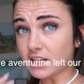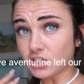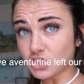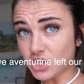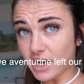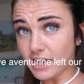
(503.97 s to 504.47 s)

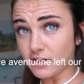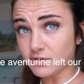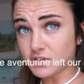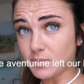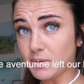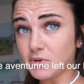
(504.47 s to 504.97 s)
little tryout
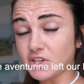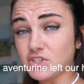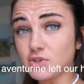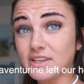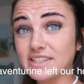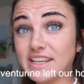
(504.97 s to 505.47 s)
so people can
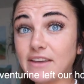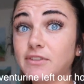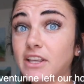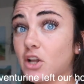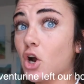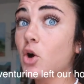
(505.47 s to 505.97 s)
do it
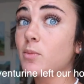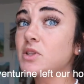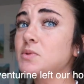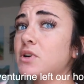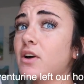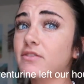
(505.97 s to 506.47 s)
safely at their home and
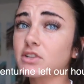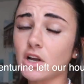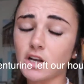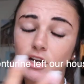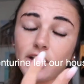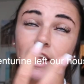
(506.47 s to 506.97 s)
so we don't have to
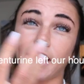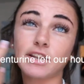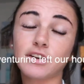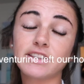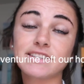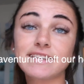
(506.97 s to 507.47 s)
congregate
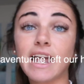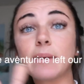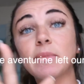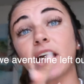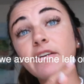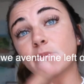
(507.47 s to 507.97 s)
during this
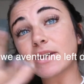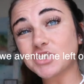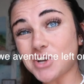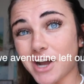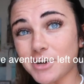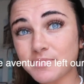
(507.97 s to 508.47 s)
time and have a big
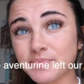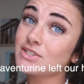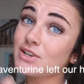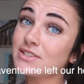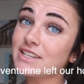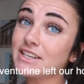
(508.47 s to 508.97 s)
tryout.
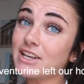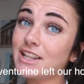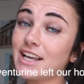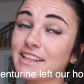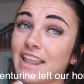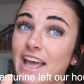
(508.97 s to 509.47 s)
So I'll take y'all
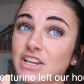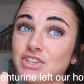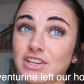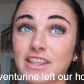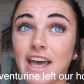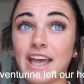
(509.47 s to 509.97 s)
along that,
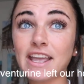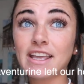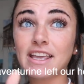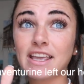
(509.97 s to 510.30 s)
show you that.